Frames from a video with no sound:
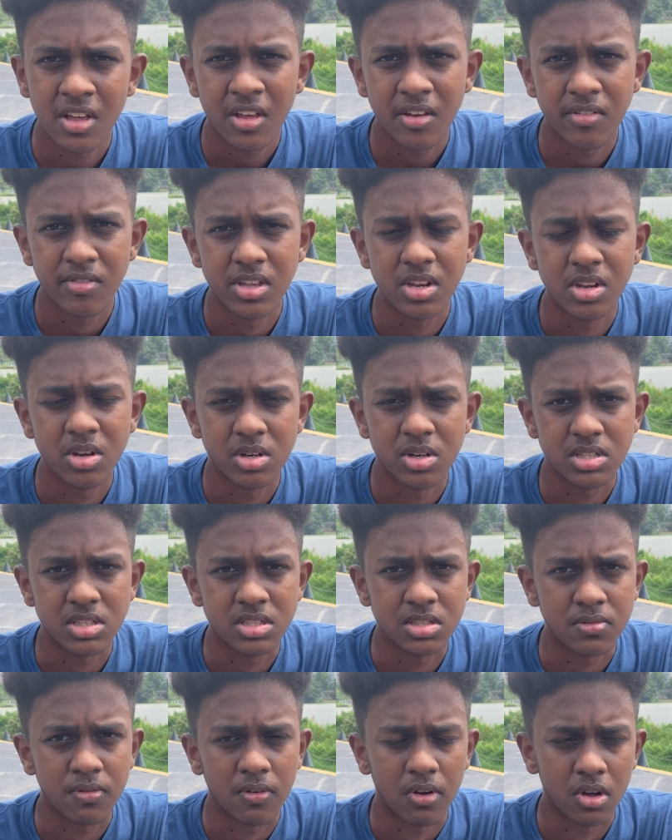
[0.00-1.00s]
video
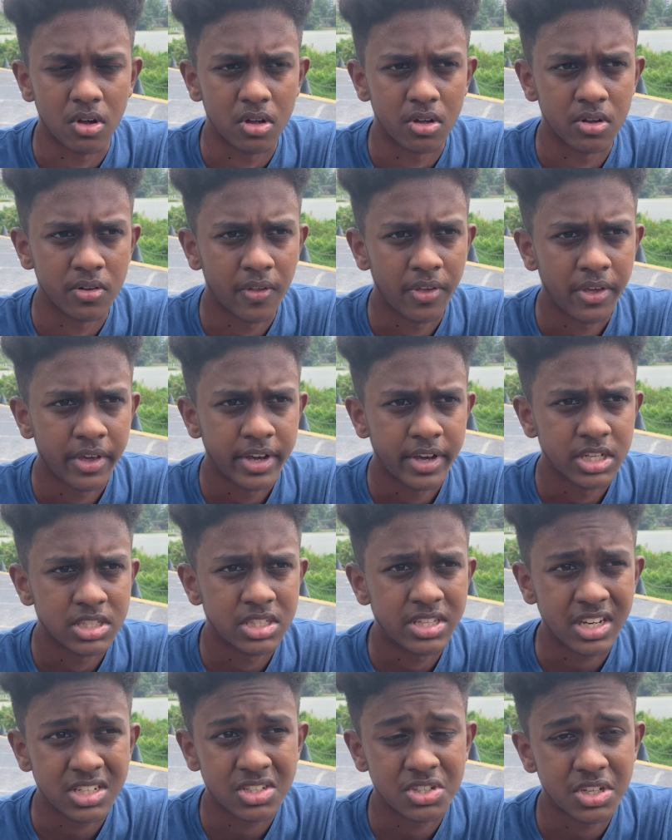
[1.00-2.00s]
is for
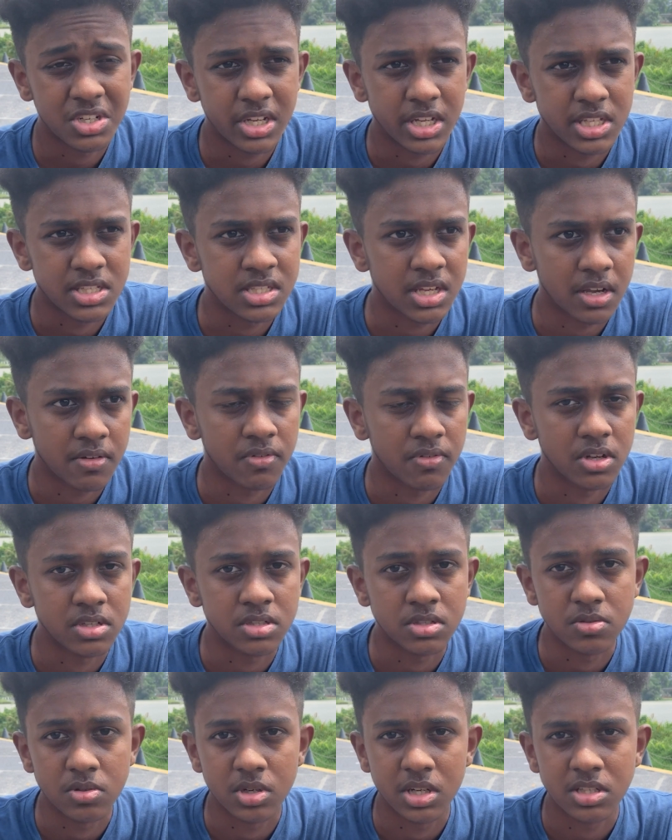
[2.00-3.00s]
Sec 3 and Sec 4
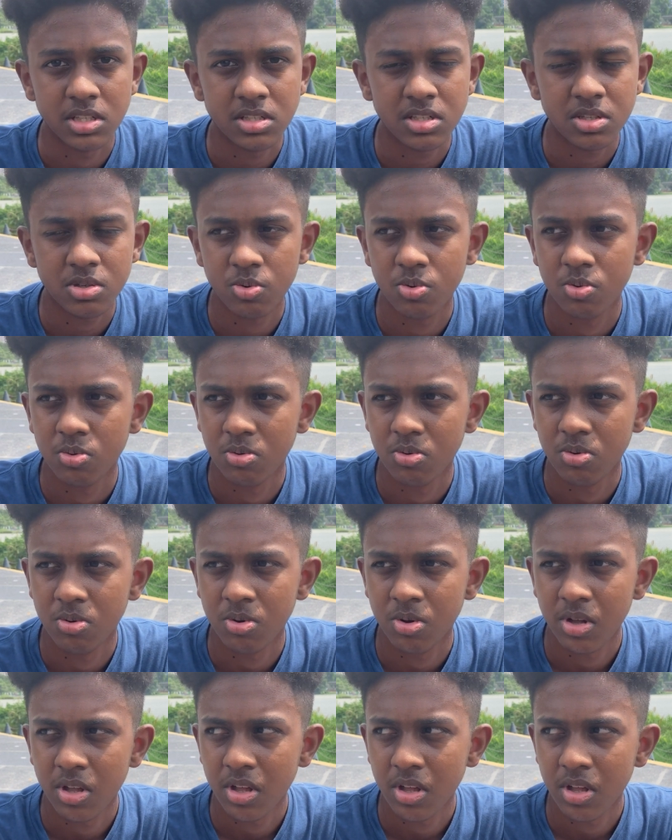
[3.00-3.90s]
students who